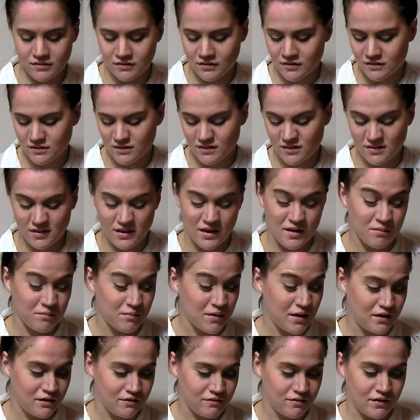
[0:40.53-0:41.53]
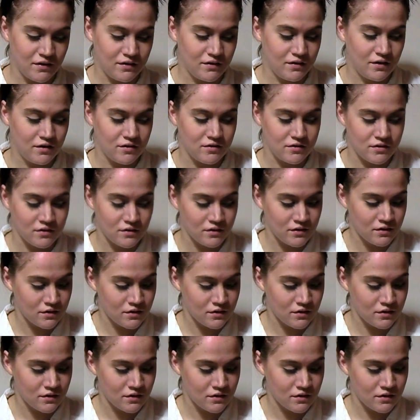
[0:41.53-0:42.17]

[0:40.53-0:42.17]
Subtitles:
It's a skin based foundation.